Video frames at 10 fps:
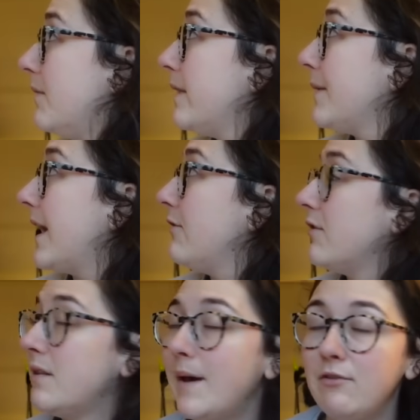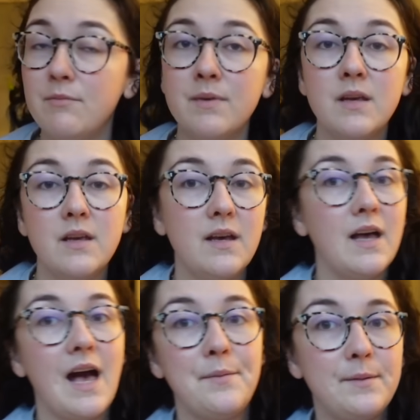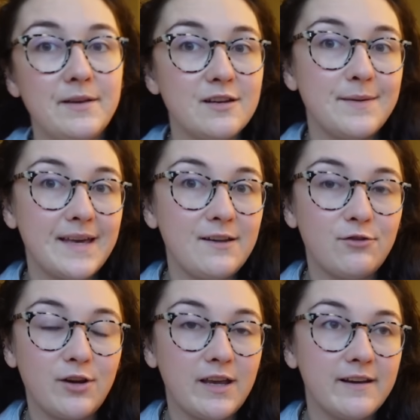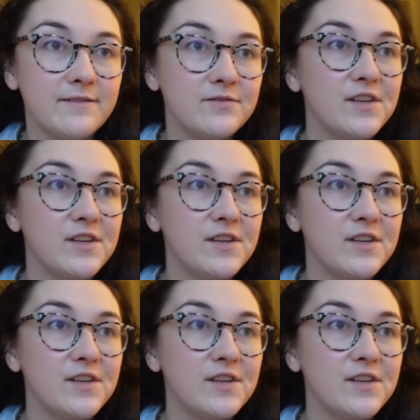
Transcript: My Kintra's in the bedroom. I'll put a picture of my Kintra here.